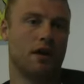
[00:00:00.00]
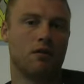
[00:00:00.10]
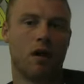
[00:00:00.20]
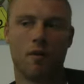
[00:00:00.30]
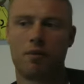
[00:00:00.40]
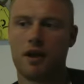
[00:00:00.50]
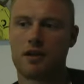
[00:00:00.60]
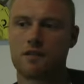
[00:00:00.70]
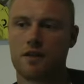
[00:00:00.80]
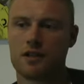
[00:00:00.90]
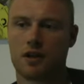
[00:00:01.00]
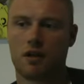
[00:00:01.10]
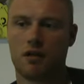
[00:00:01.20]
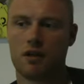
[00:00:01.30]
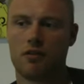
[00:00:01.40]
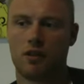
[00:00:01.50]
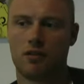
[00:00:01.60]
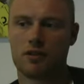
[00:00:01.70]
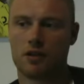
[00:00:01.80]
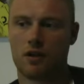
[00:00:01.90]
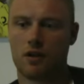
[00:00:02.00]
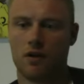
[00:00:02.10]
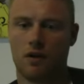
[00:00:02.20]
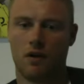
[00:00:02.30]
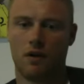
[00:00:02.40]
Like a lot of players finish a career with nothing to do.